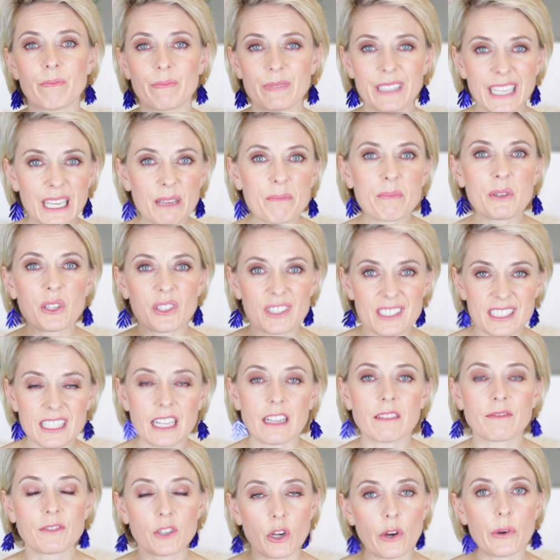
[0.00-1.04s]
keep
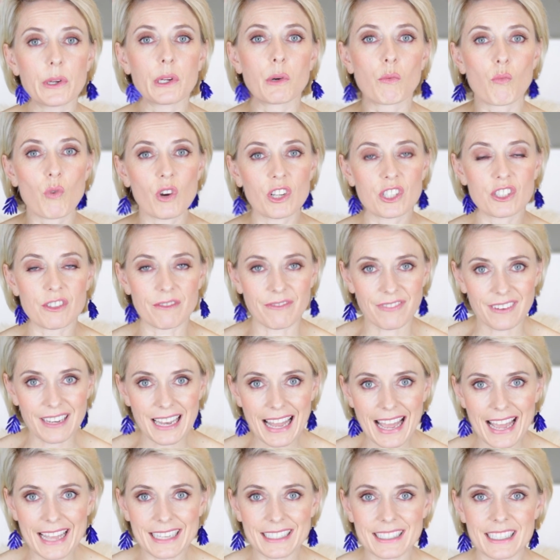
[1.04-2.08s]
yourself going once you've
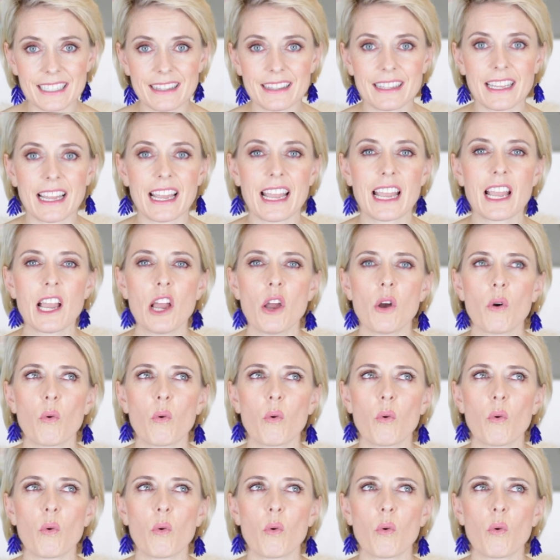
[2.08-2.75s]
landed there?